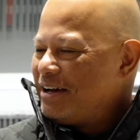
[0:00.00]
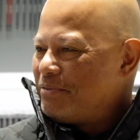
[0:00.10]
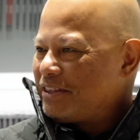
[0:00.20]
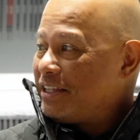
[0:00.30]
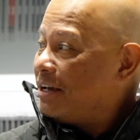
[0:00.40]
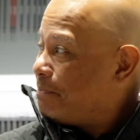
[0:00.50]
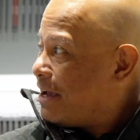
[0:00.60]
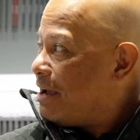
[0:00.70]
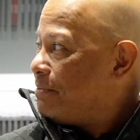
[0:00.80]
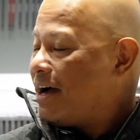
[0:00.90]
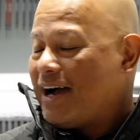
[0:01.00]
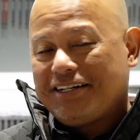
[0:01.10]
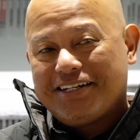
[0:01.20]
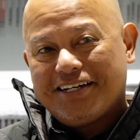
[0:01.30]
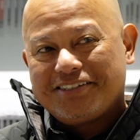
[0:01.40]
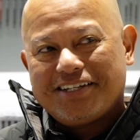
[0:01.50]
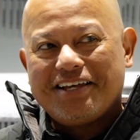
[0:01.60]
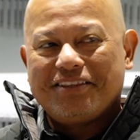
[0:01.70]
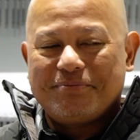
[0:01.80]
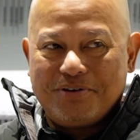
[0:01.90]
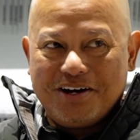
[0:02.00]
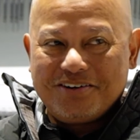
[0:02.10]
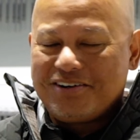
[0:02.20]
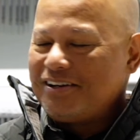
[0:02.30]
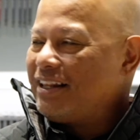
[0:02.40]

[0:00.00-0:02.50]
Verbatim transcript: but the hip bay behind us and the putter